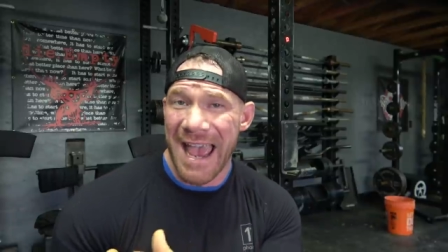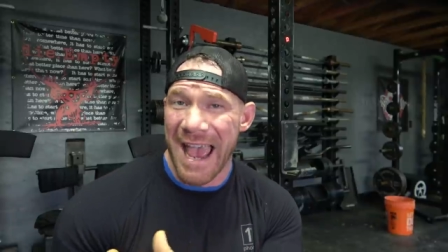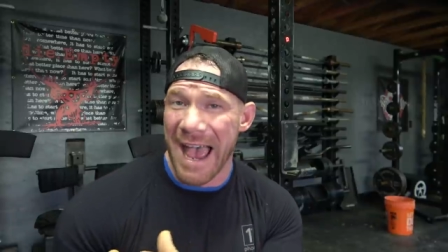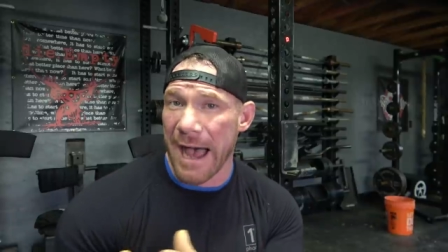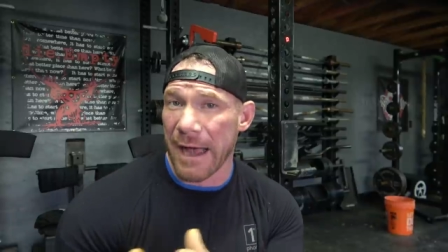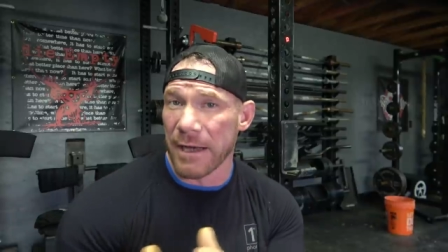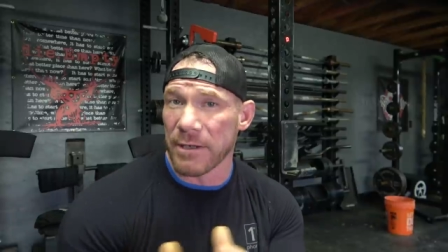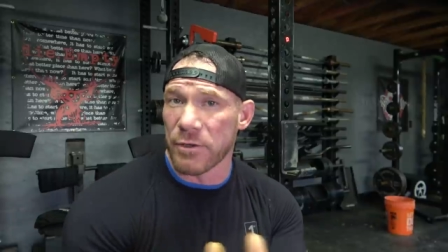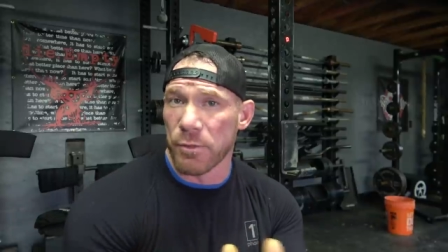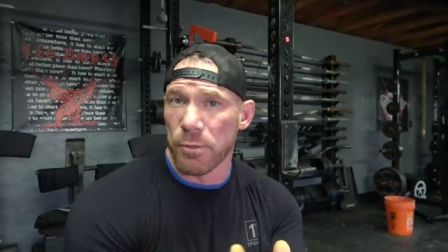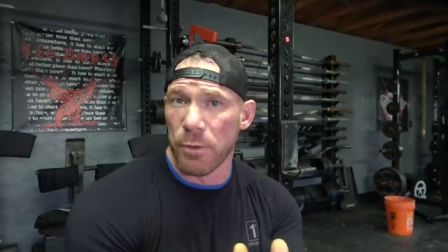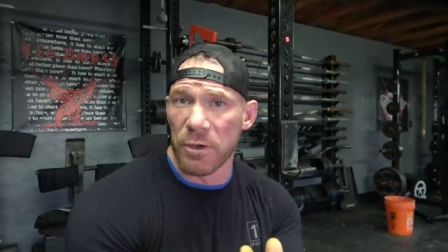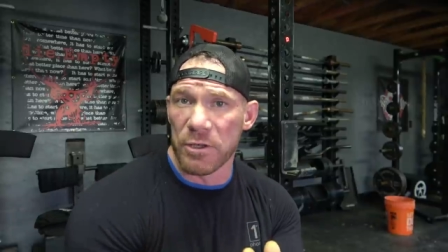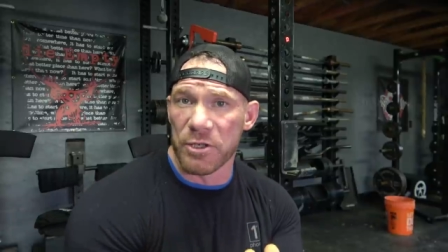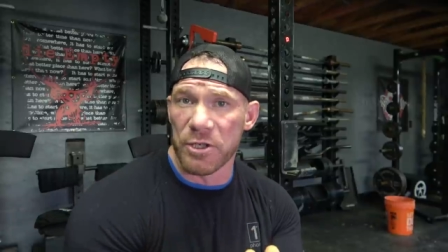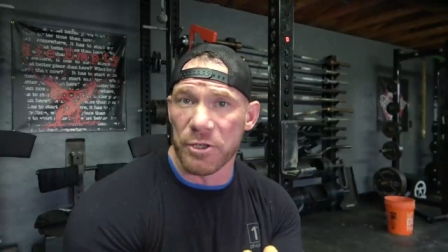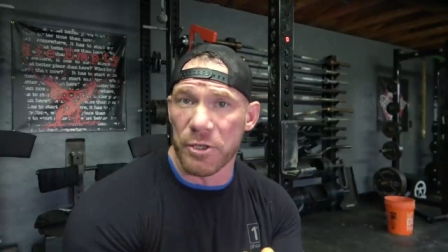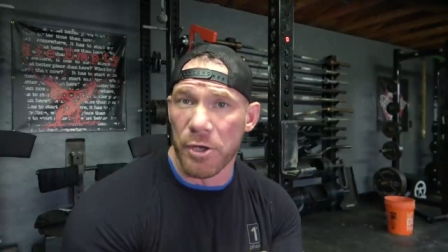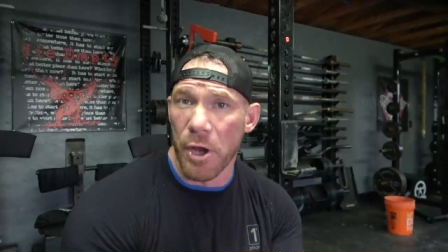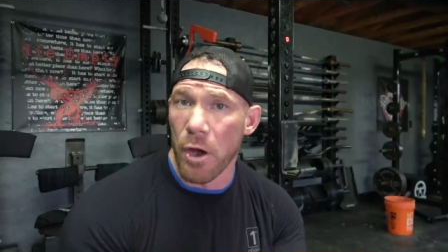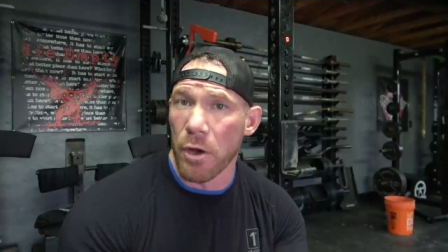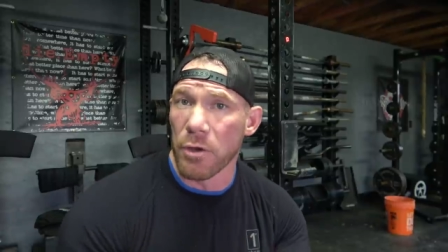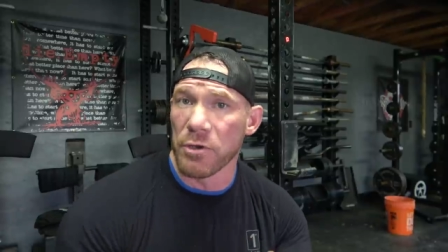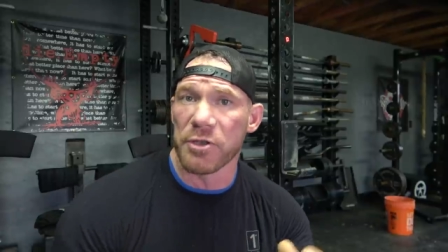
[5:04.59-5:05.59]
out towards
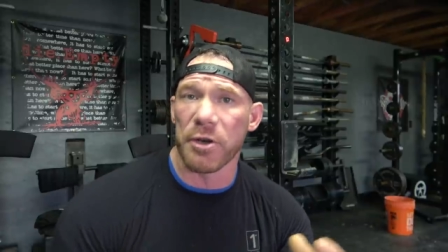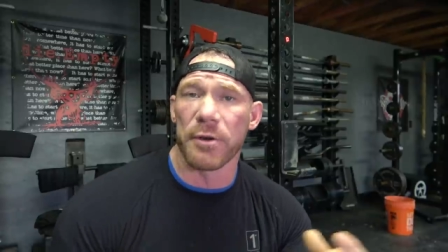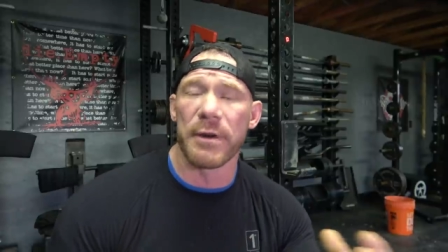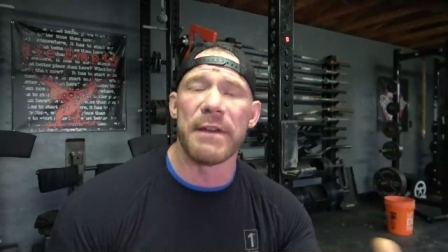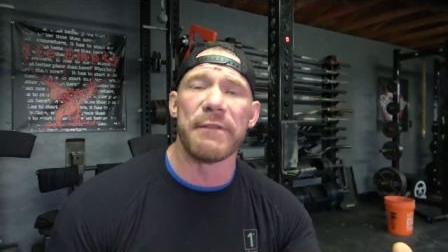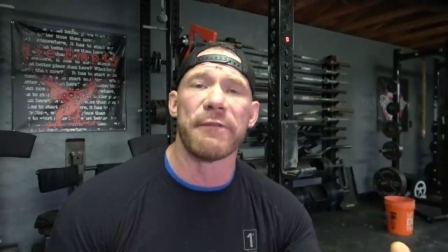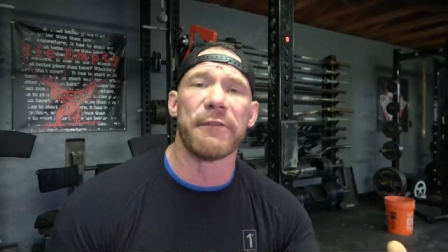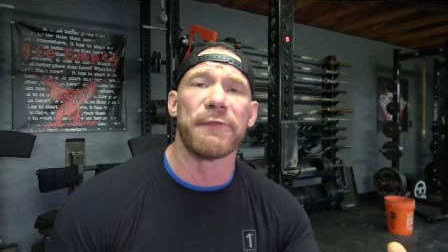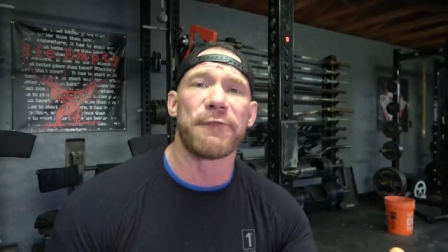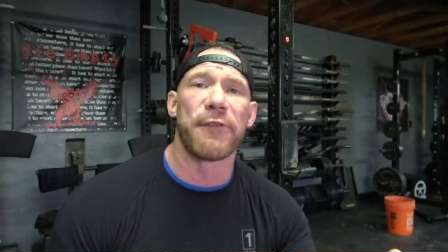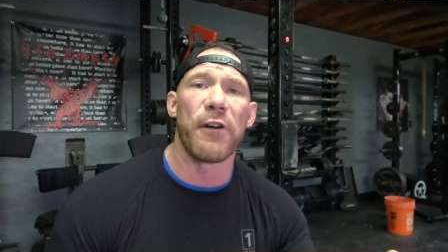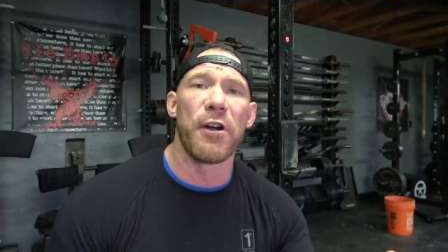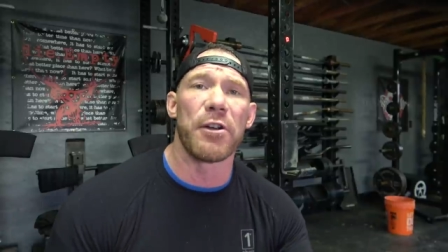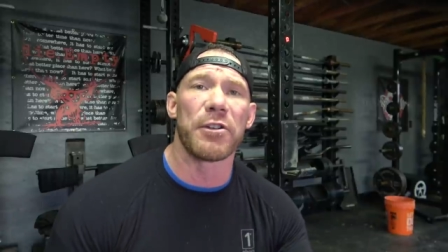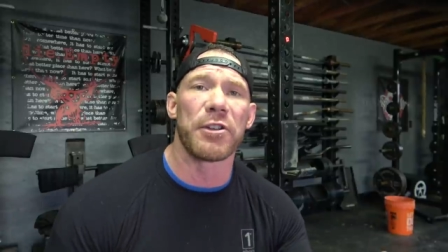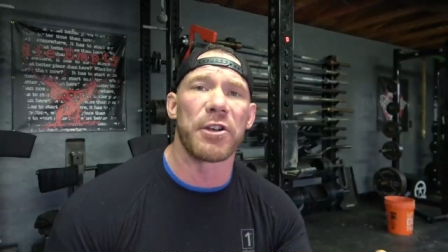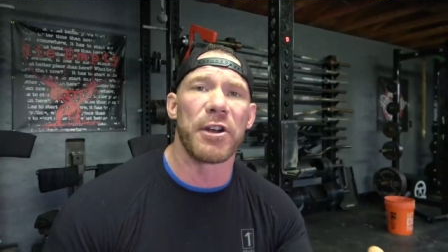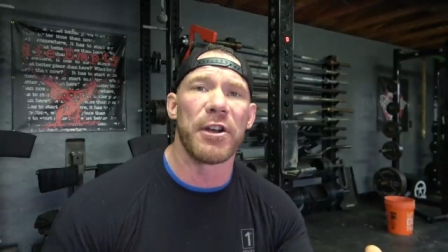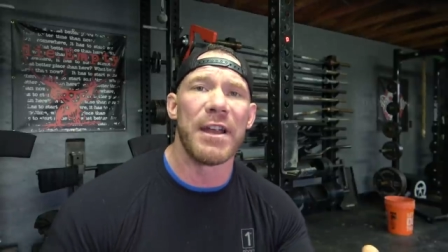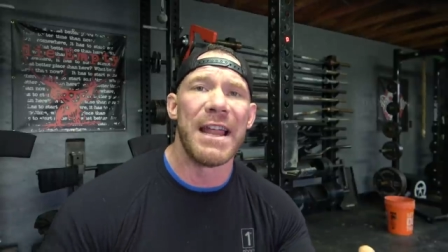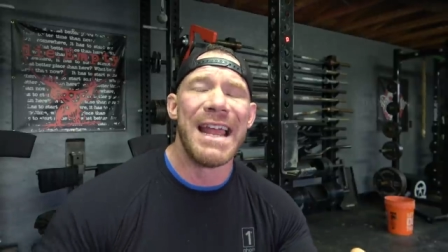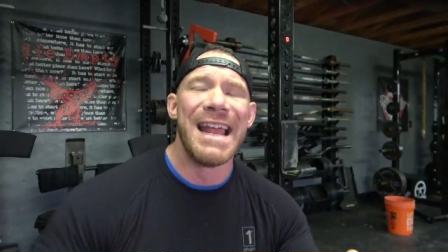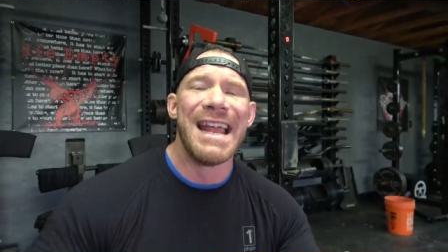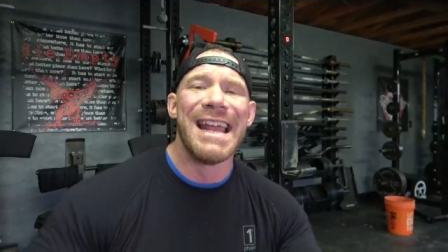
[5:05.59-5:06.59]
your toes or even
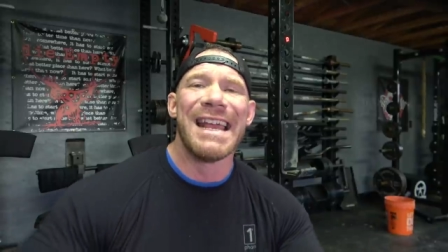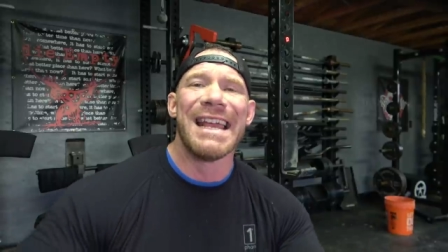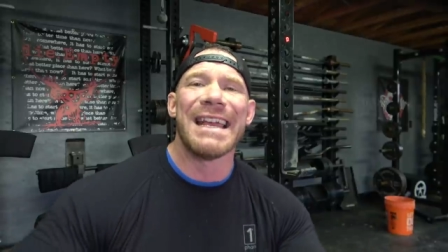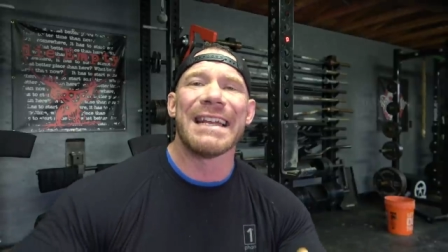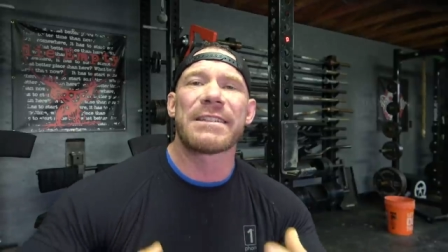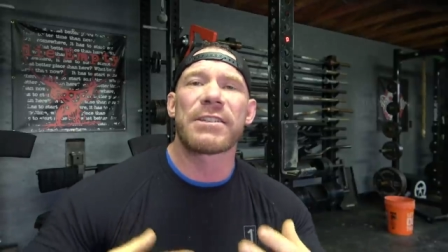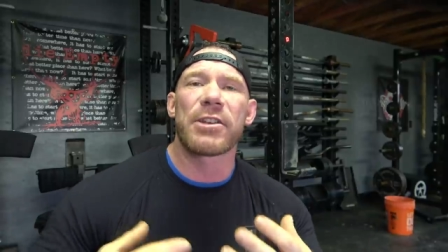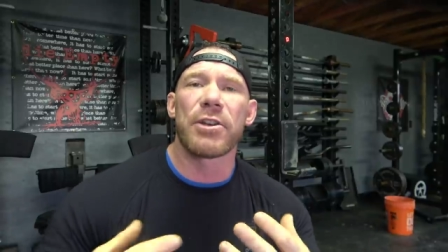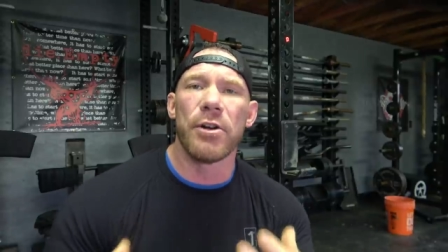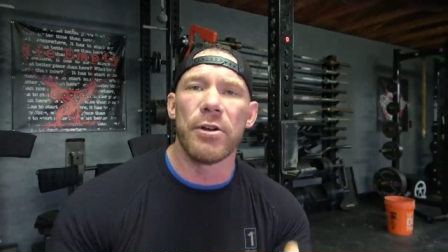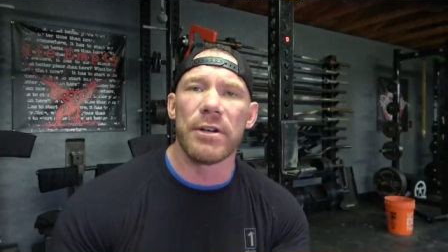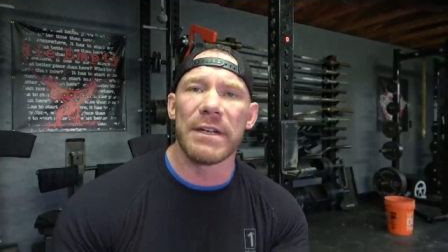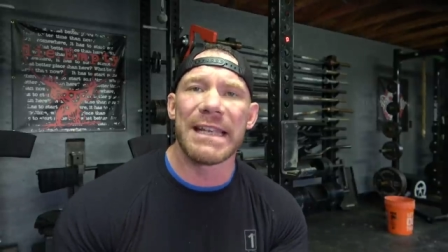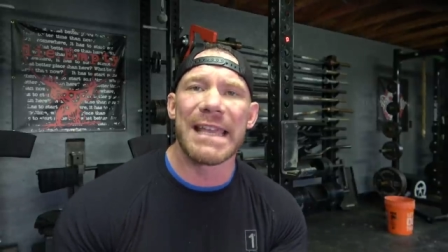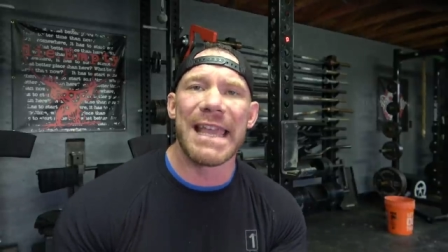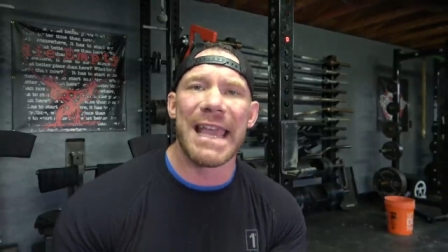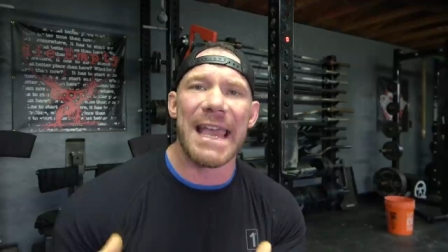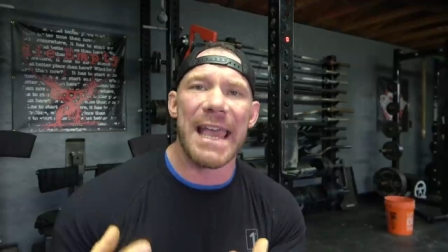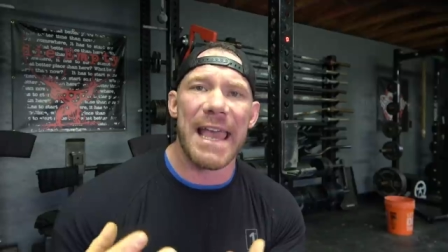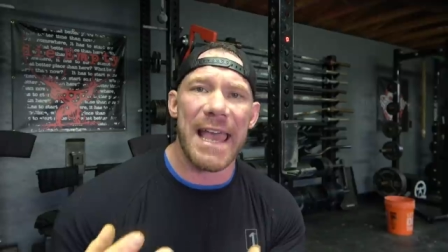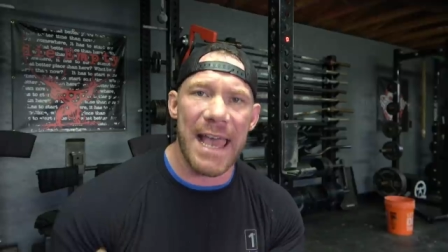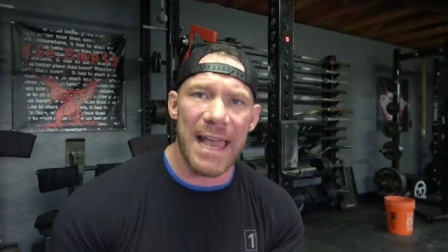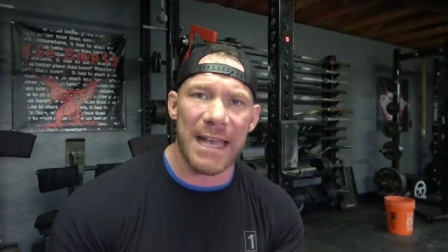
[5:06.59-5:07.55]
further, it's going to get